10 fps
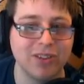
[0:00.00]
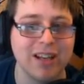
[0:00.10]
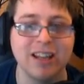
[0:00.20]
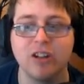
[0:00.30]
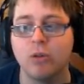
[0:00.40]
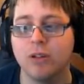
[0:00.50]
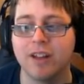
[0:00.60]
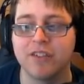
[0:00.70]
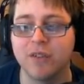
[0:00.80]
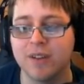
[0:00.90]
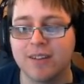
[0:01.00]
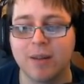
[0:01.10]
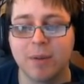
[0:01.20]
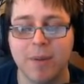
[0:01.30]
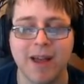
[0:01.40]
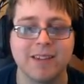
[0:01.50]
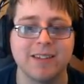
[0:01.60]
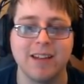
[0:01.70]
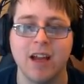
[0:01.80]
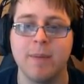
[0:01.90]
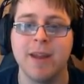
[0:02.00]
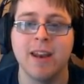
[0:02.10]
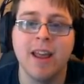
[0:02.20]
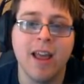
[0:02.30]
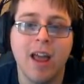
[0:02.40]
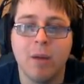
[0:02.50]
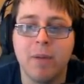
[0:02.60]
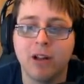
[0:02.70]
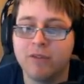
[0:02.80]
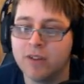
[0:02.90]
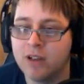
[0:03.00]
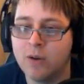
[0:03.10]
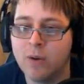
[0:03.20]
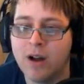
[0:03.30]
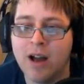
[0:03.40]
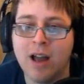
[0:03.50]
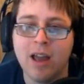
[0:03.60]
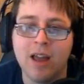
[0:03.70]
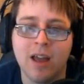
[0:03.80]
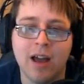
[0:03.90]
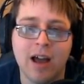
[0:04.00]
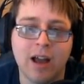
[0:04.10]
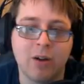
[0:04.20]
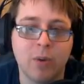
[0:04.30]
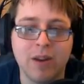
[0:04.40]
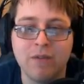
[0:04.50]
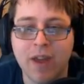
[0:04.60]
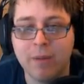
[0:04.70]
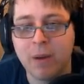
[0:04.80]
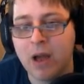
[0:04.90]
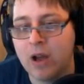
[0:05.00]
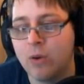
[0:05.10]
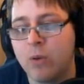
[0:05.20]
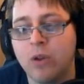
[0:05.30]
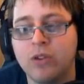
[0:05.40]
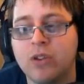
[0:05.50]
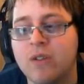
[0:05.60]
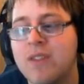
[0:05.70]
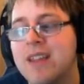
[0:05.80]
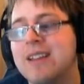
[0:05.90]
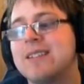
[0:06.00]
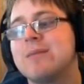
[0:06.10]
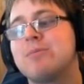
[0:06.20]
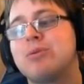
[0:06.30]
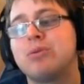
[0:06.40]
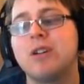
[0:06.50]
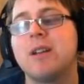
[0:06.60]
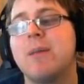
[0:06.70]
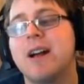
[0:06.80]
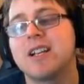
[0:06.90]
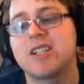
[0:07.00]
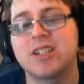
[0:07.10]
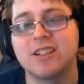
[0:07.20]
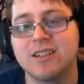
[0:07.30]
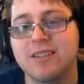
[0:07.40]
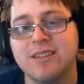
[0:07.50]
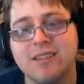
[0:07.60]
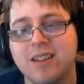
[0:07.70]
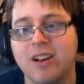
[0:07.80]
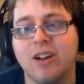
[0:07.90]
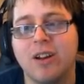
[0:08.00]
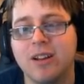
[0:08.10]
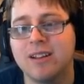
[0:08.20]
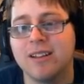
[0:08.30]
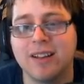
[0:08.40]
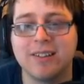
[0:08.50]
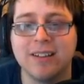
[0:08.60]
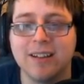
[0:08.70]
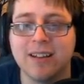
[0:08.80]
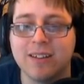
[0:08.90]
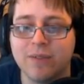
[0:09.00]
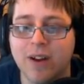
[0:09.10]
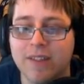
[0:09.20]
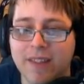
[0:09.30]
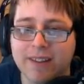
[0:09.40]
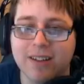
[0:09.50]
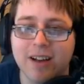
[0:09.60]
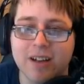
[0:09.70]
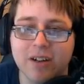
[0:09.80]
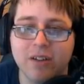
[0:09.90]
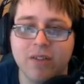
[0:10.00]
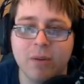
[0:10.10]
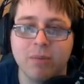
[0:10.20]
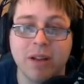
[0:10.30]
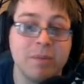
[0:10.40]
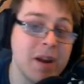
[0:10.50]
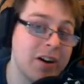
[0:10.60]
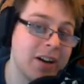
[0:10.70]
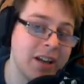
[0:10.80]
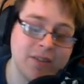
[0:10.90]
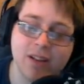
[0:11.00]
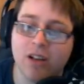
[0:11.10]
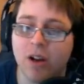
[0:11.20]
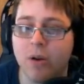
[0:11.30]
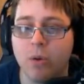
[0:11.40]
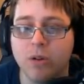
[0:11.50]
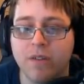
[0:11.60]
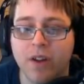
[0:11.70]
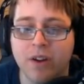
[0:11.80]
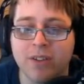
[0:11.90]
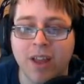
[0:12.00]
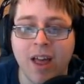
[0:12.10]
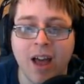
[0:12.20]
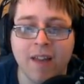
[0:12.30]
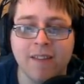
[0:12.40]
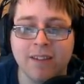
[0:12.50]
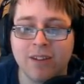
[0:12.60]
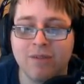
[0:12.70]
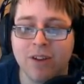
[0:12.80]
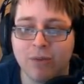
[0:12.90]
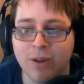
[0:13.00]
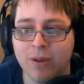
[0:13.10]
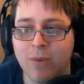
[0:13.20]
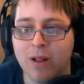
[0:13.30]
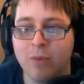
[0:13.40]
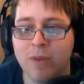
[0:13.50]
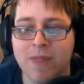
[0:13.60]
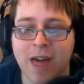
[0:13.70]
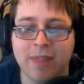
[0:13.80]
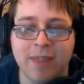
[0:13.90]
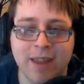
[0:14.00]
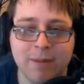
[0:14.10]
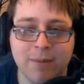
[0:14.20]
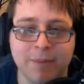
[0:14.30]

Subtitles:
They're nearly all lustful in some capacity. I mean, Belphegor, Queen Vampire, all those sort of things, pretty much, you know, lust intensified. That's the idea of them. Blood Mary even, you know, all of those. I think this could fit really well with that theme.